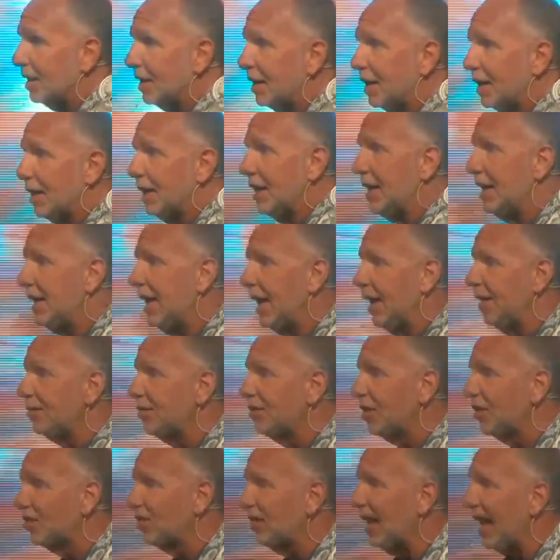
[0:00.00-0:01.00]
he gives
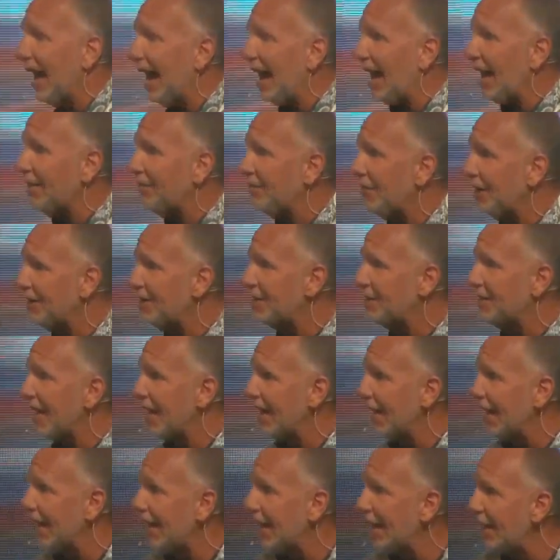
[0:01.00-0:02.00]
his life. He's
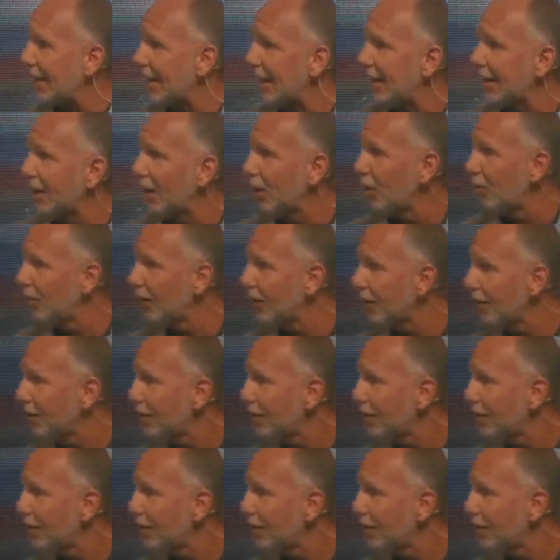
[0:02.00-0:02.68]
dead. I, I know that